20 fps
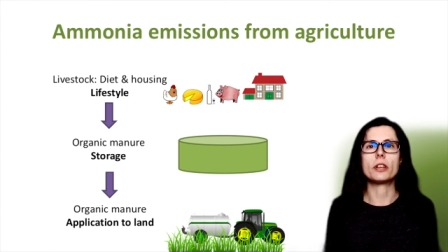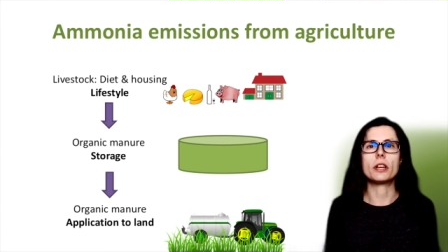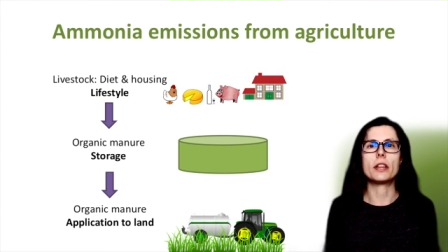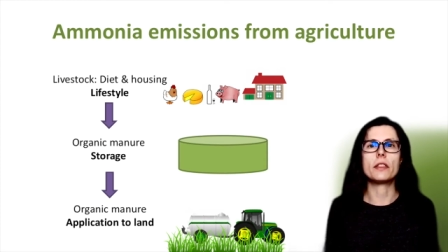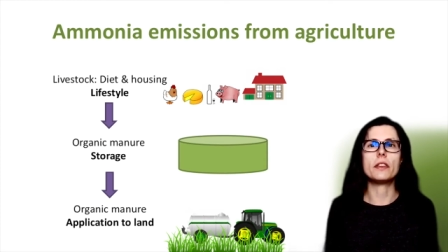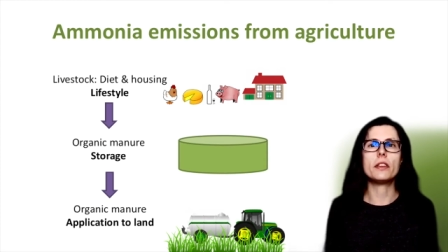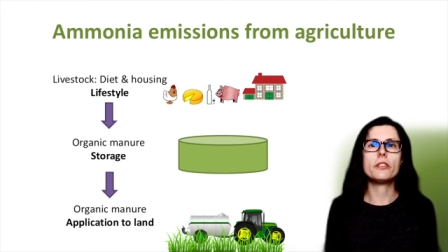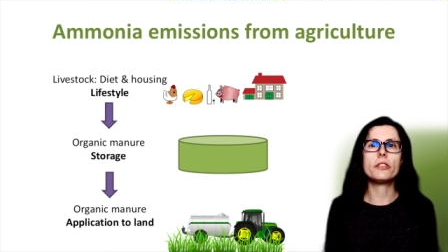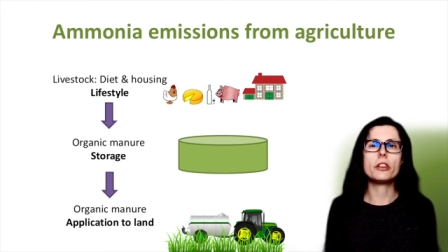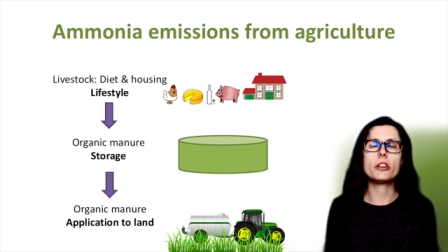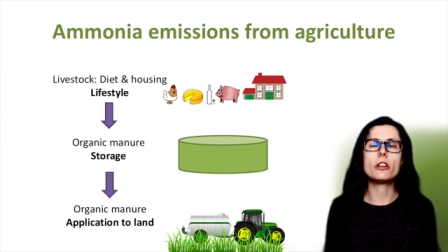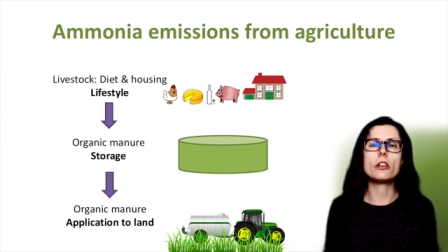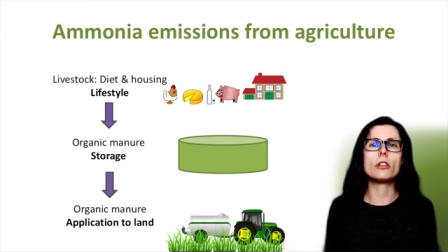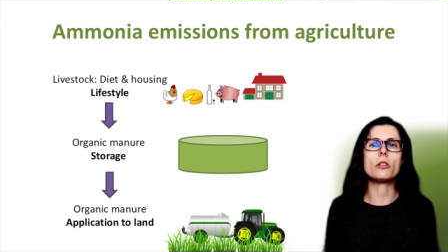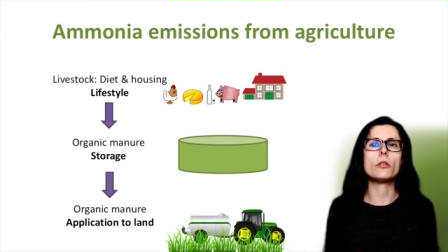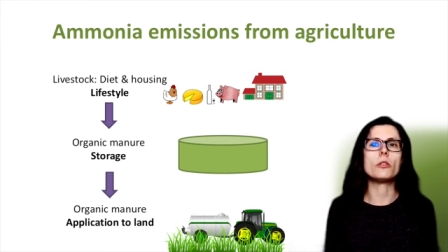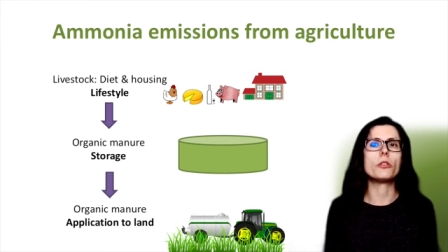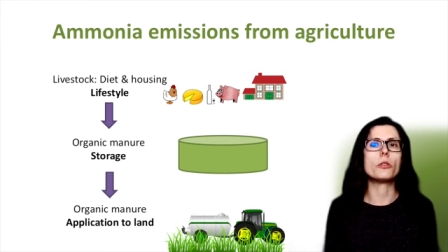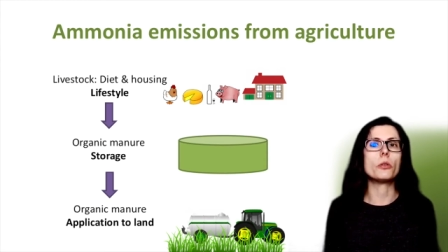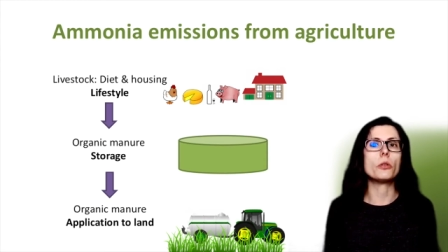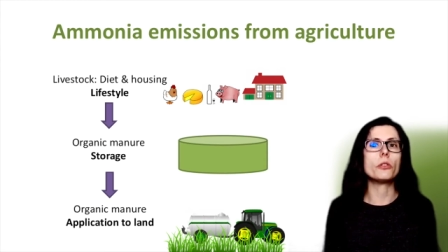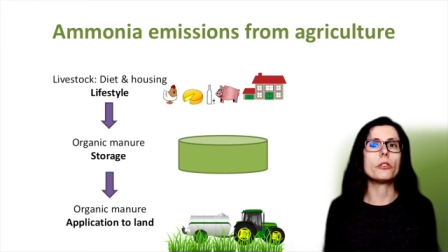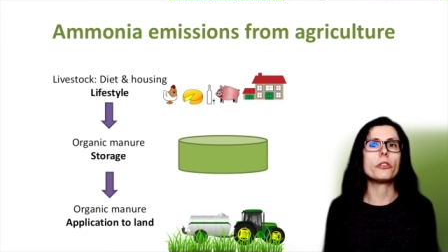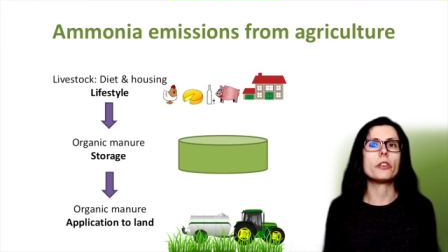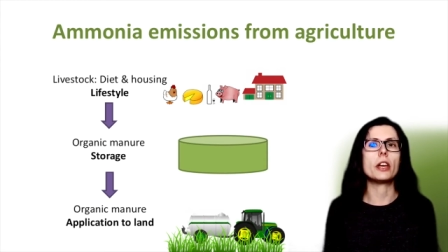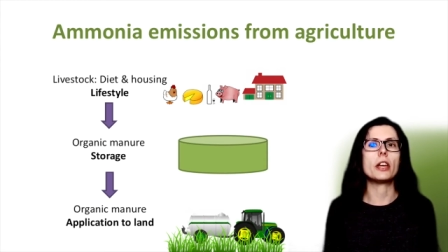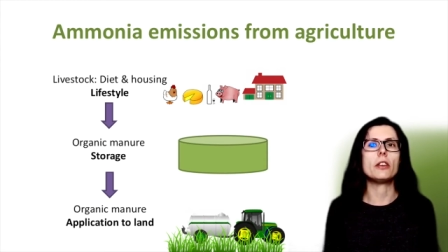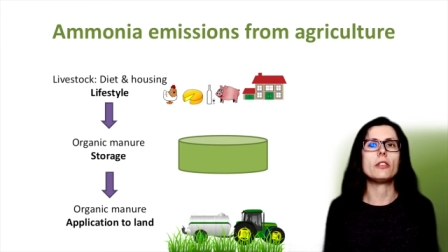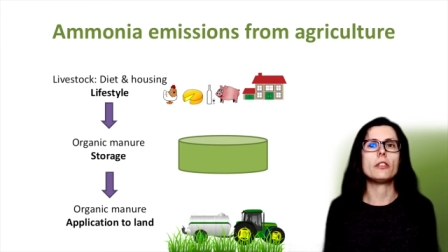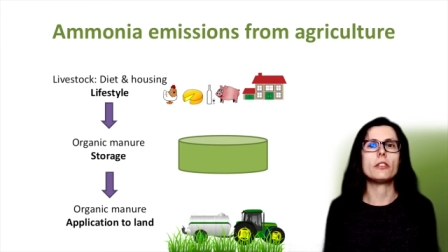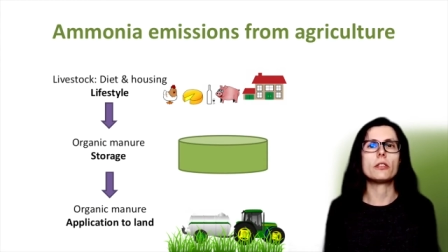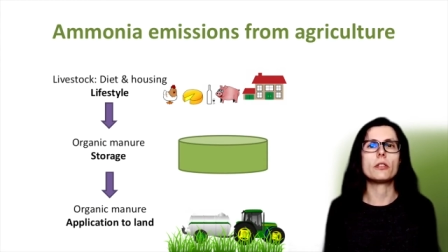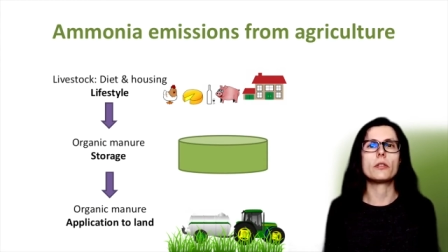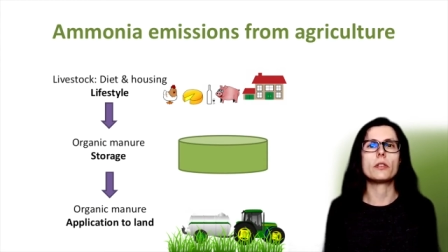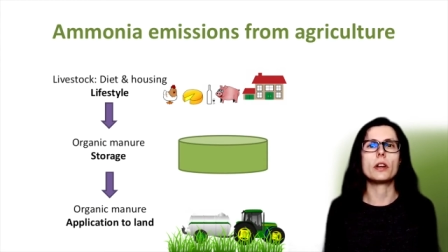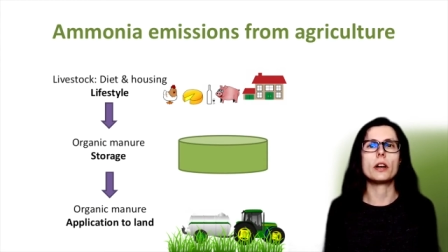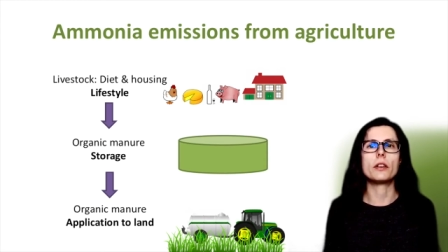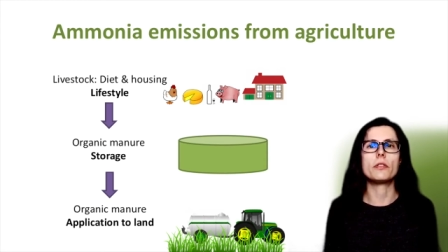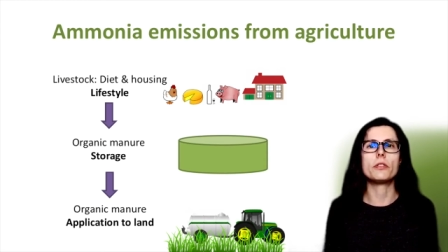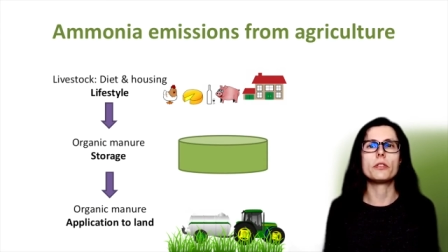and this includes all stages of
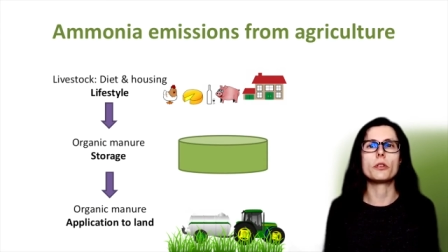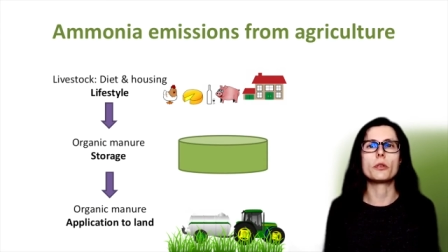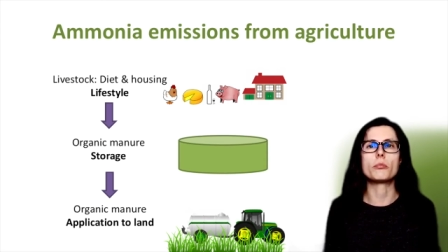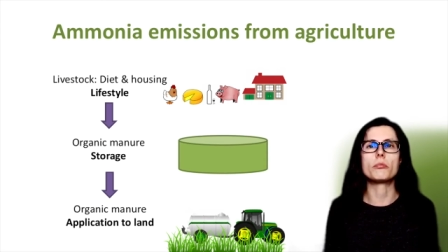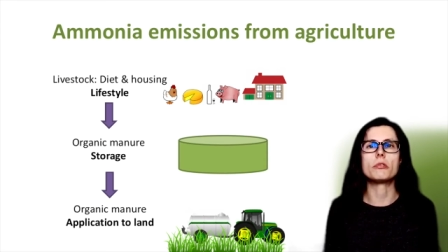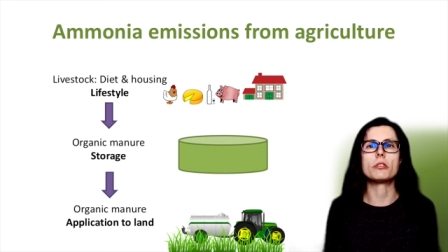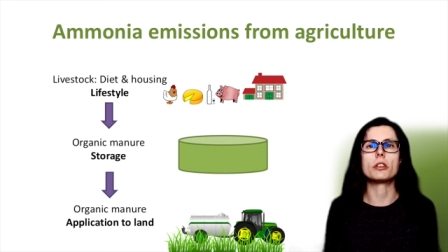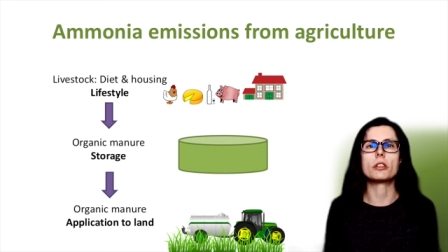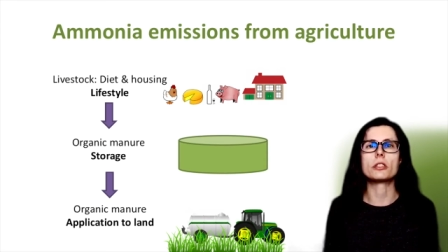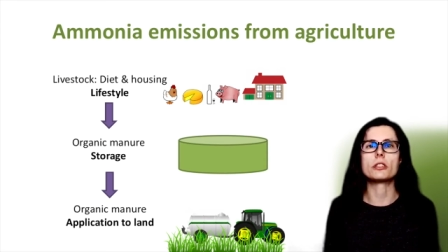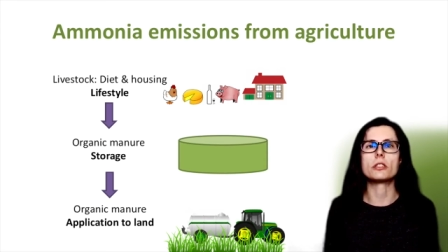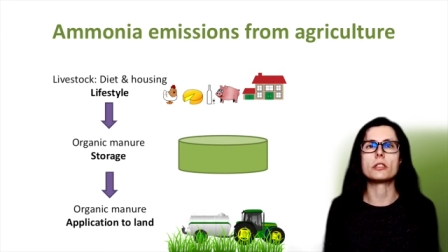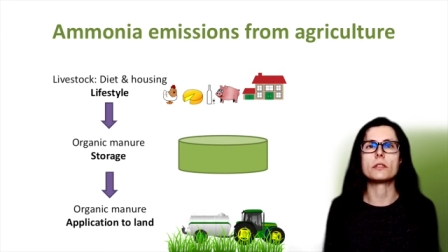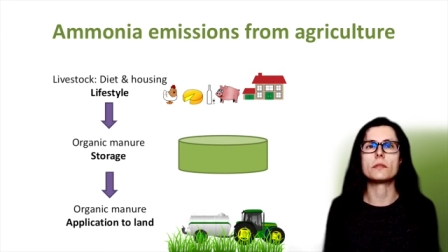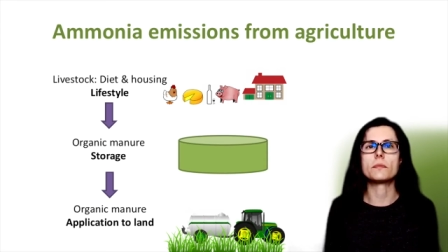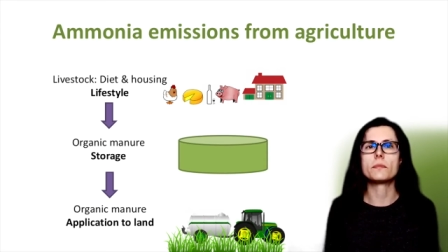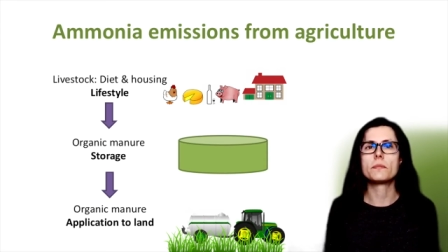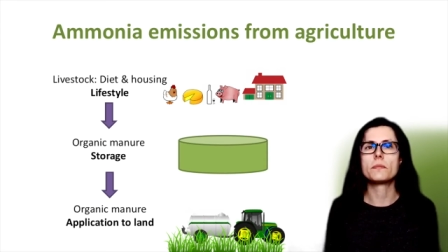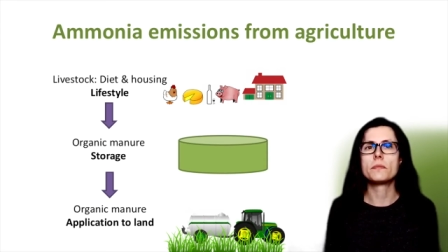livestock production.